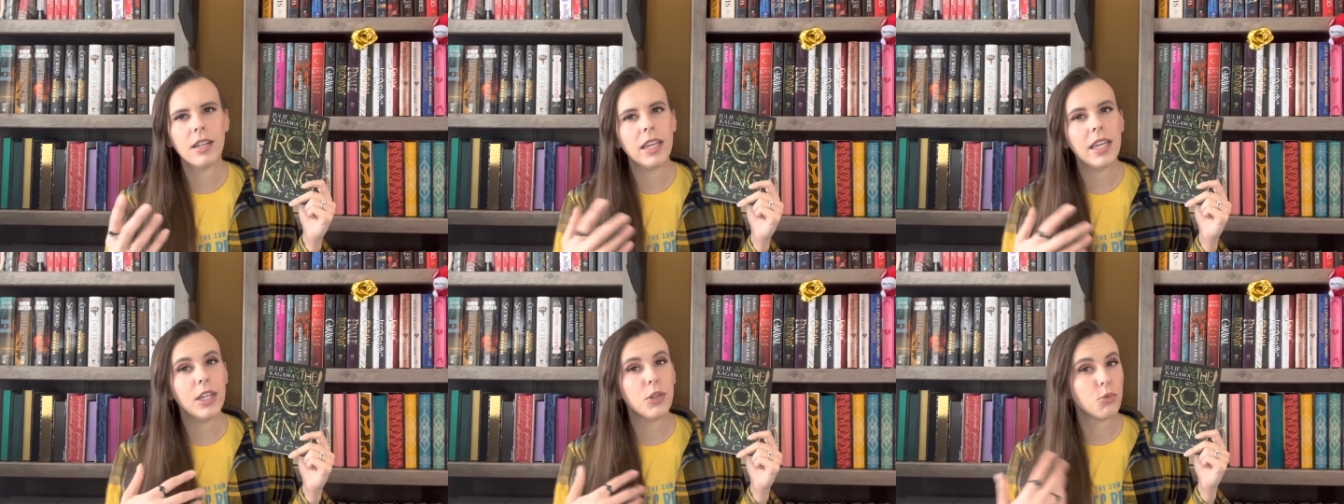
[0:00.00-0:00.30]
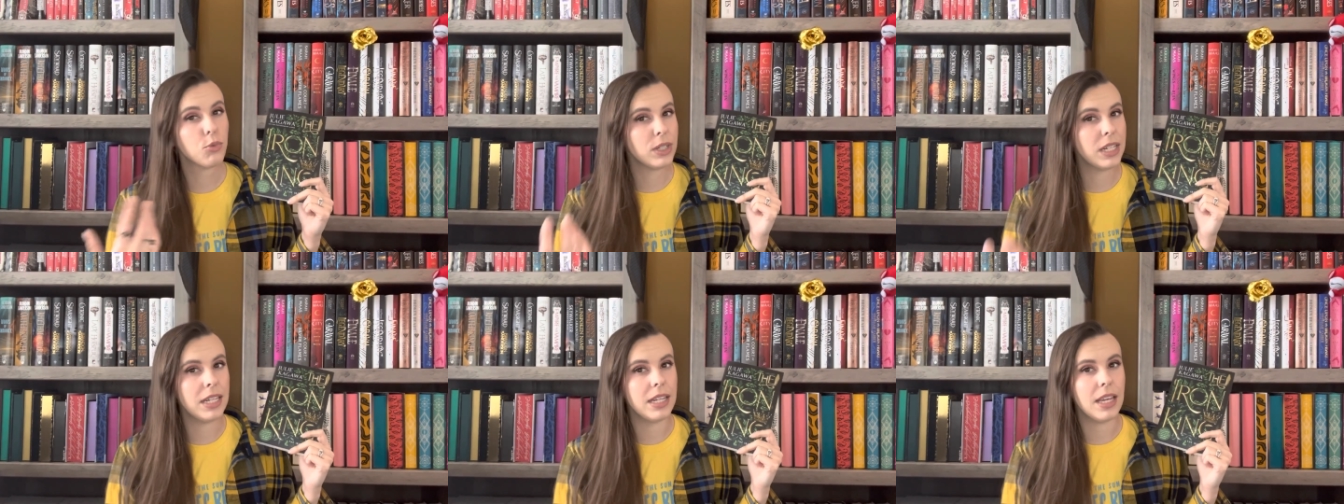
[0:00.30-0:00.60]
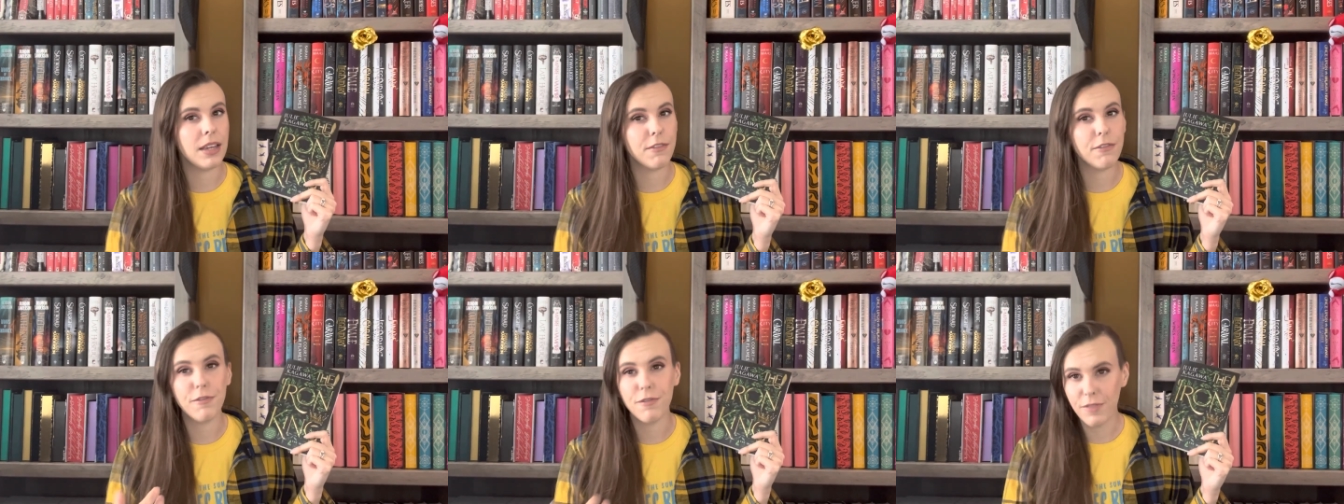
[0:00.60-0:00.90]
in
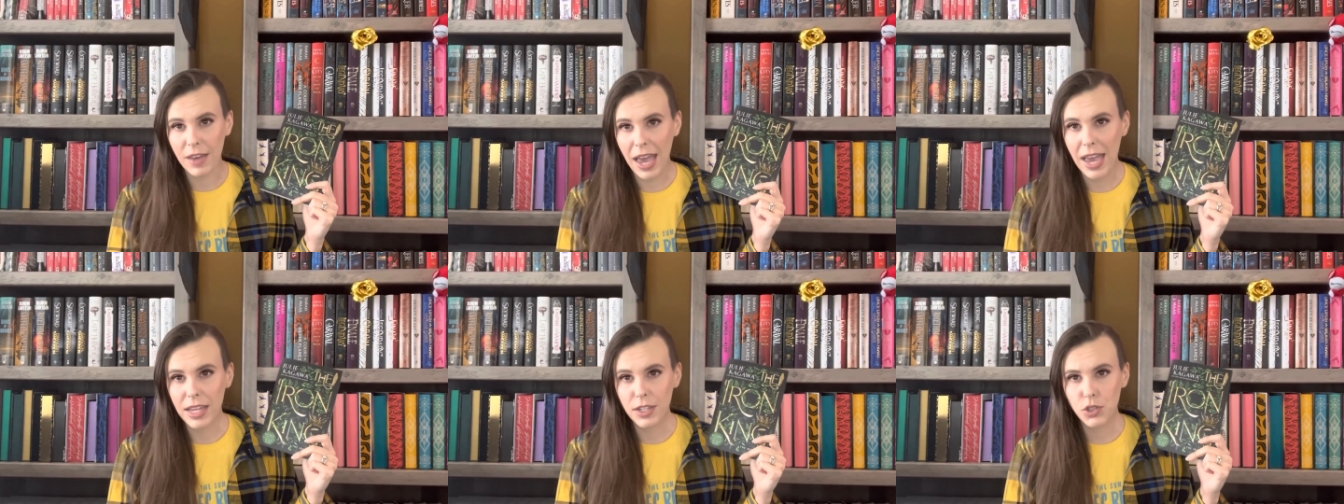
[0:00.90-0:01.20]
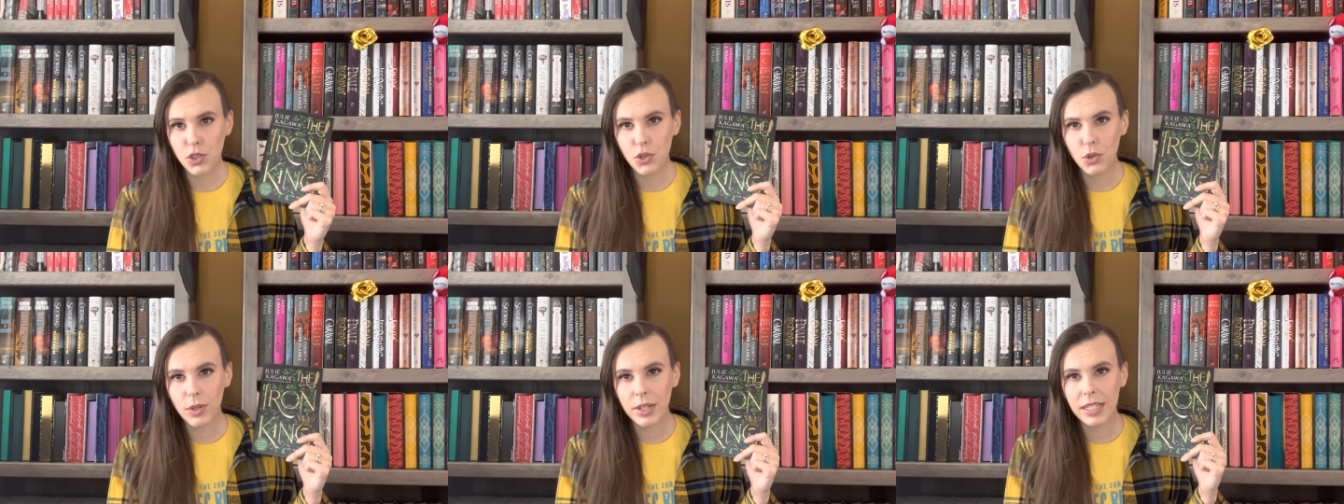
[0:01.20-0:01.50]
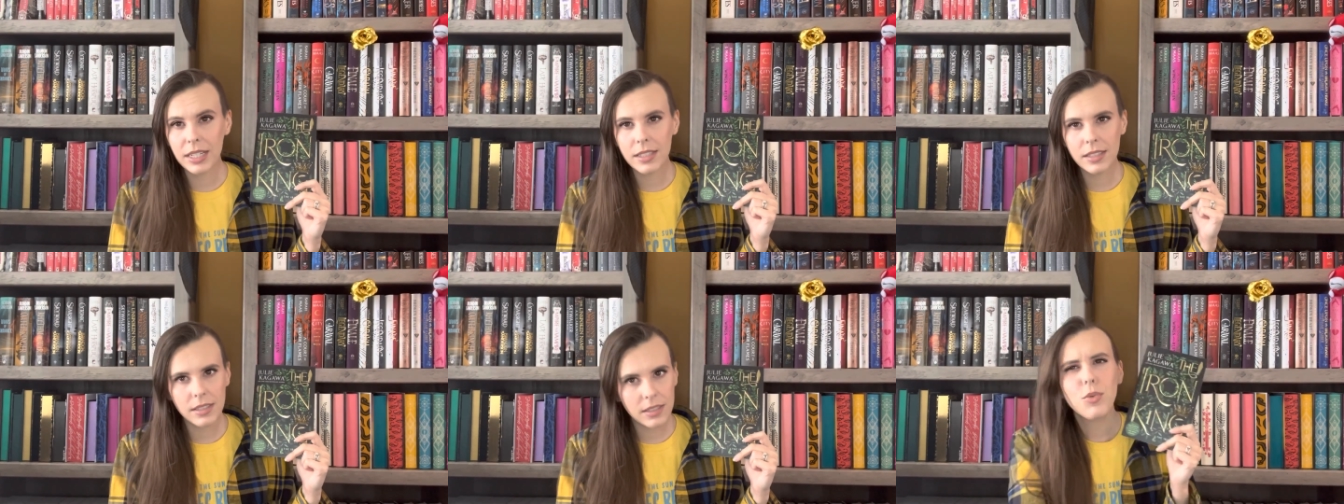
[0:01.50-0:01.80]
reading Fae
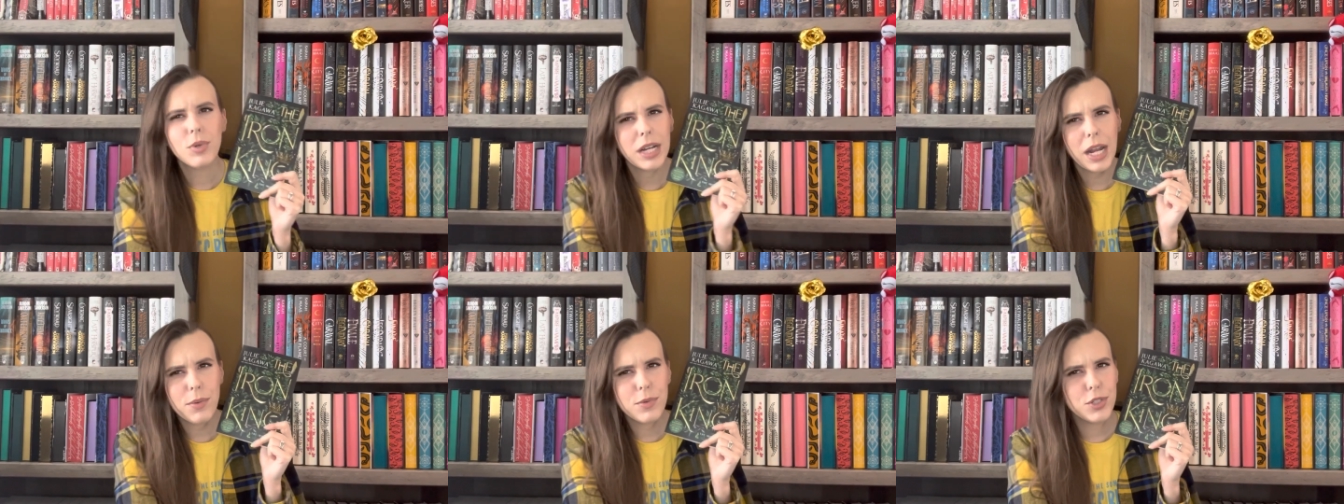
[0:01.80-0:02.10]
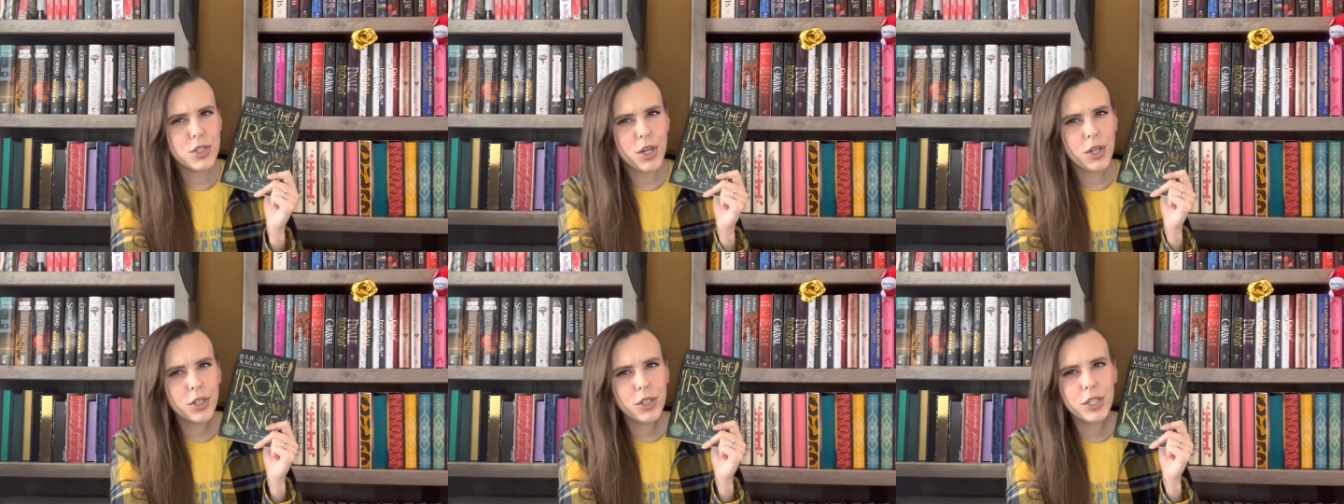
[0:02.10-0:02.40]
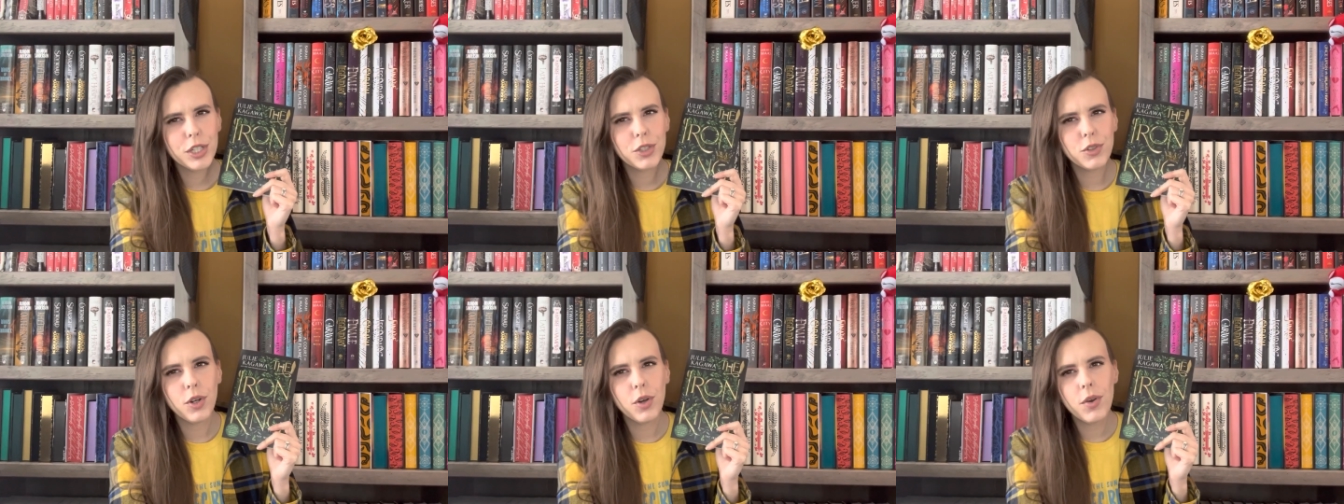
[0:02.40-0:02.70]
stories when I was younger
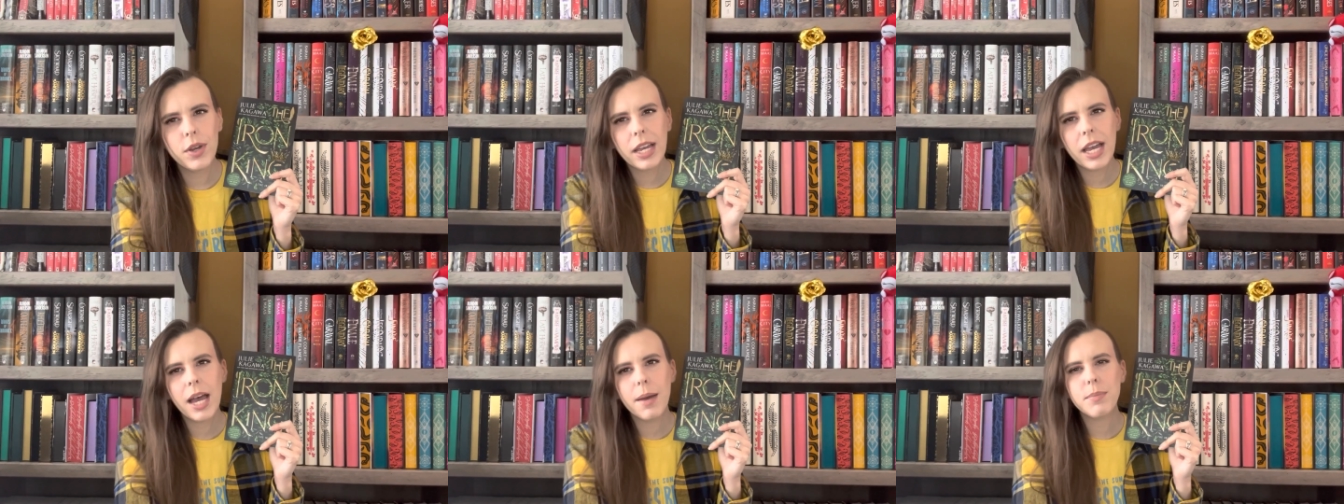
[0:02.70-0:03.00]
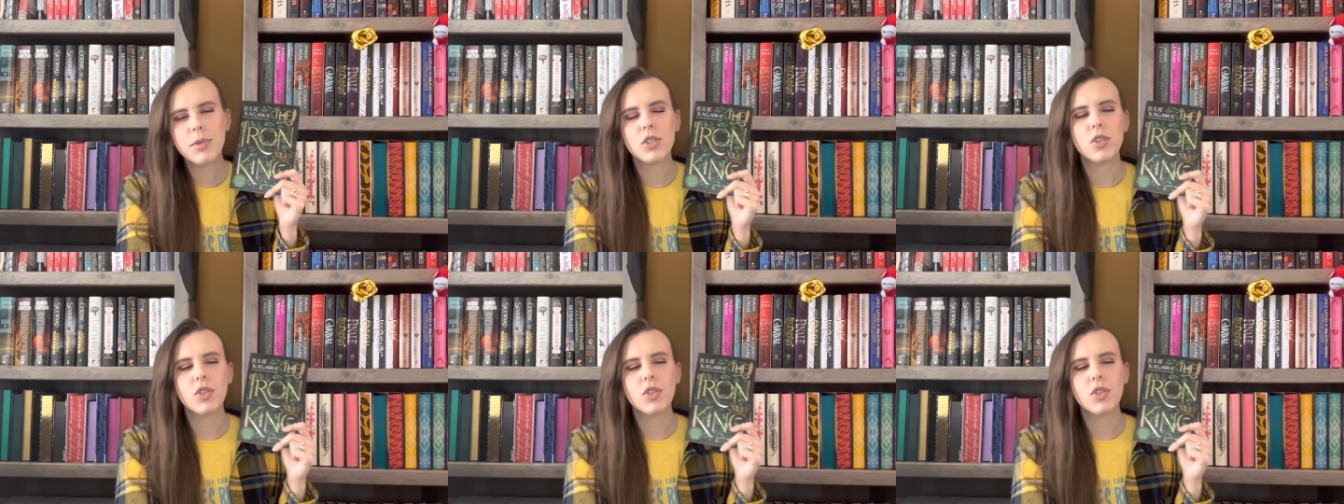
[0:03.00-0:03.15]
and growing up,